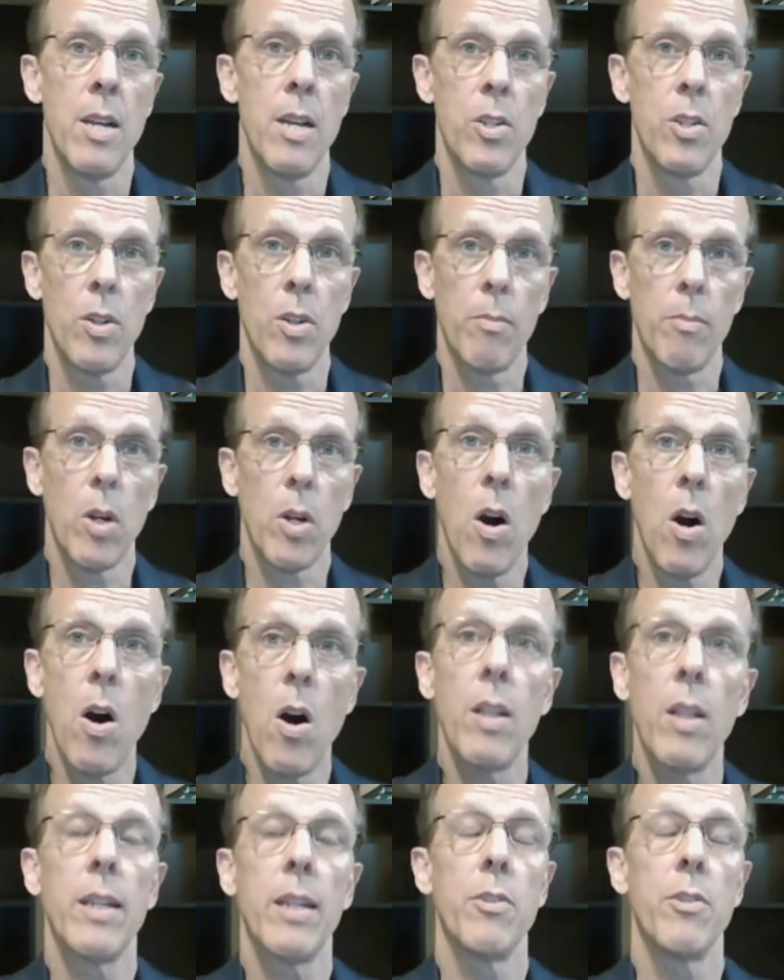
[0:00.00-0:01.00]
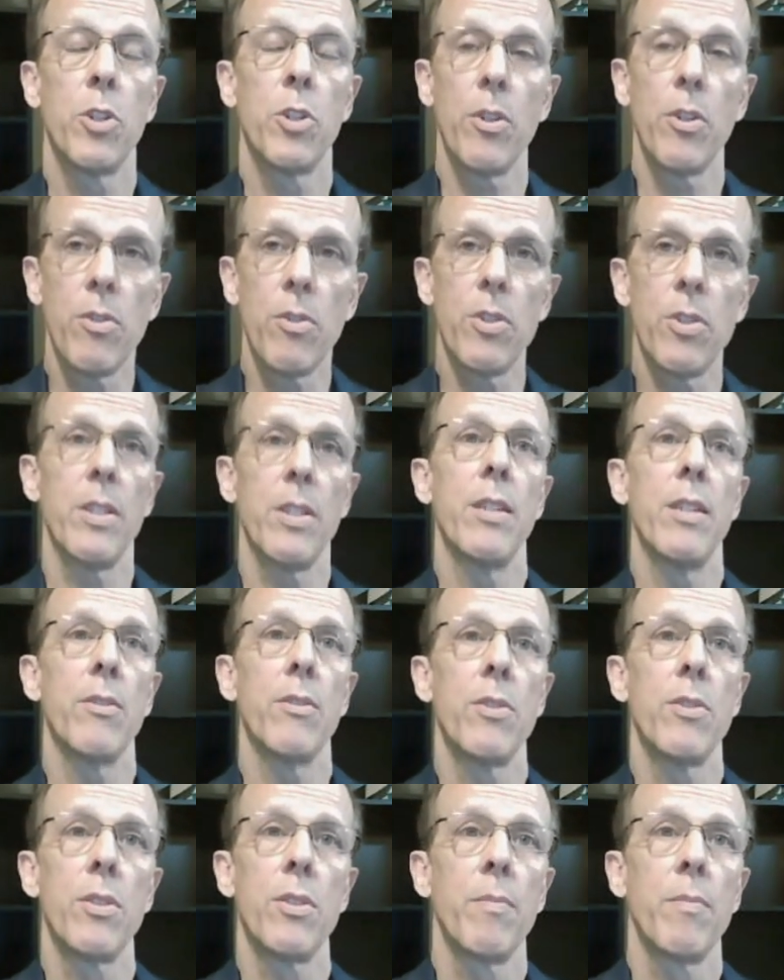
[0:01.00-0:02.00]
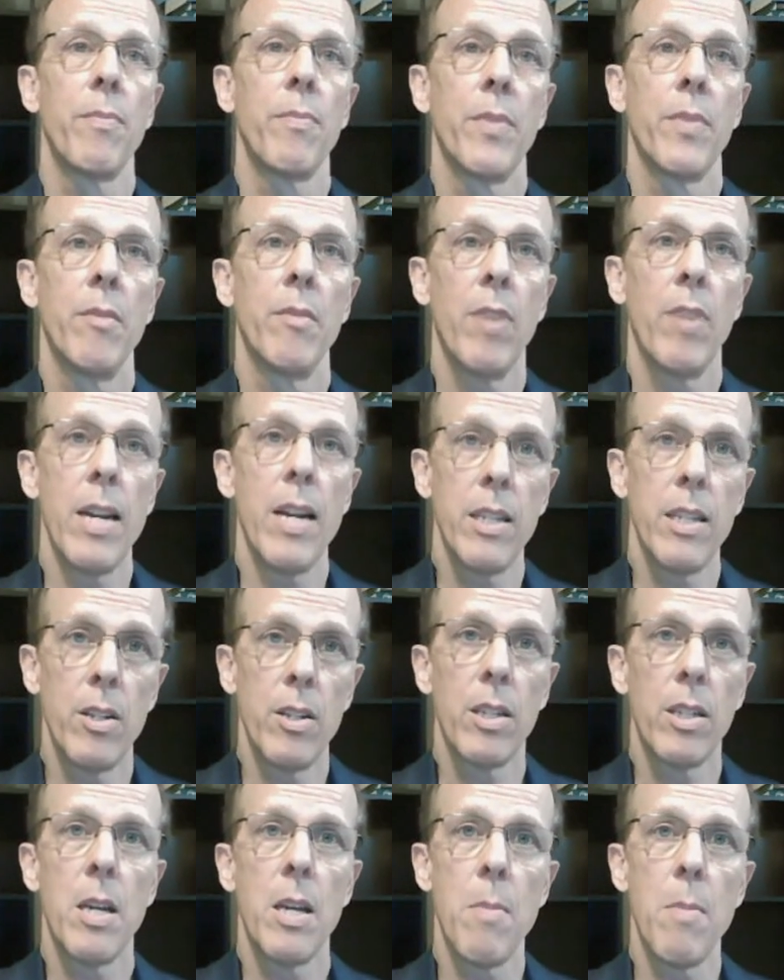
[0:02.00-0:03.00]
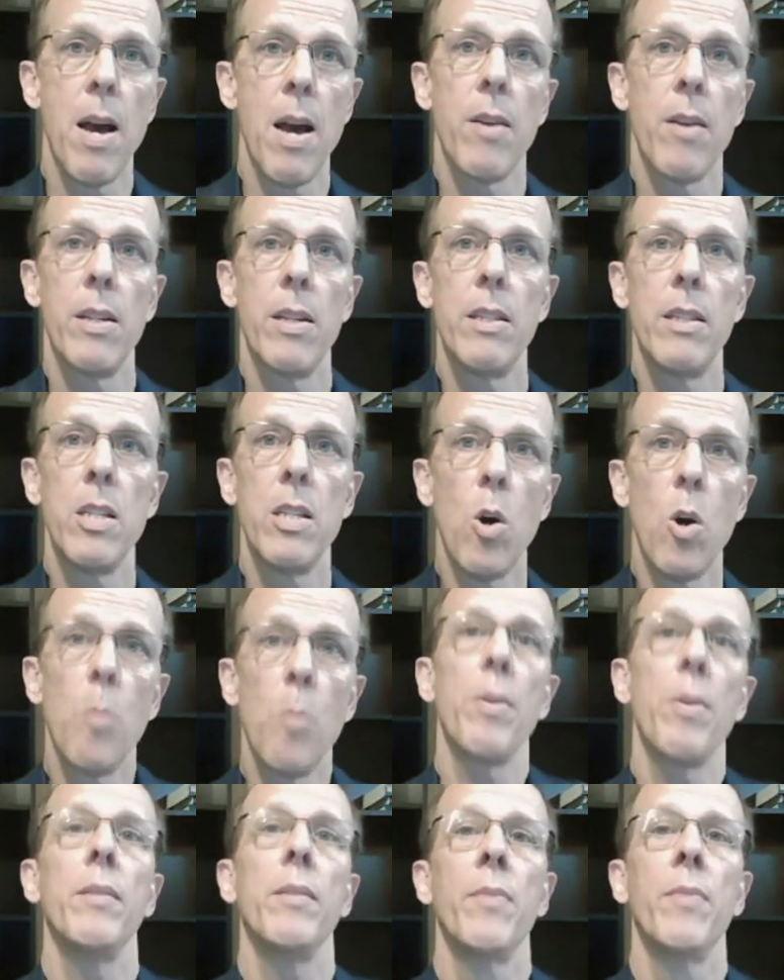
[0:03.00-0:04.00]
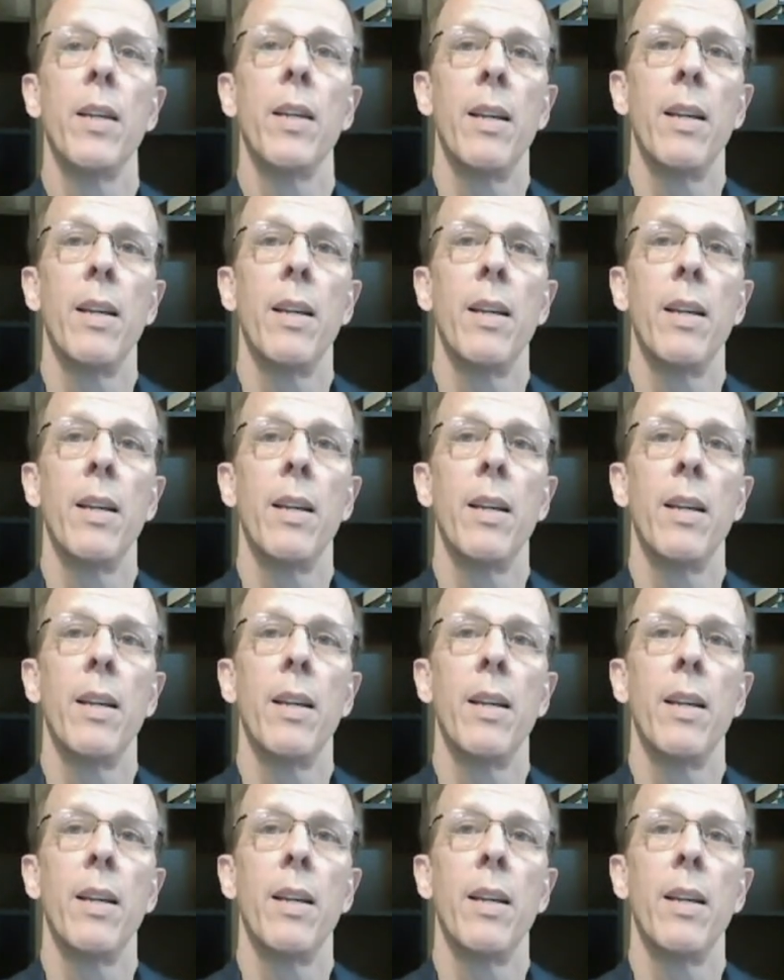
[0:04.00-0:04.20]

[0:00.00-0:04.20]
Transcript: so I'm calling on church leaders, inviting you to come out in the open,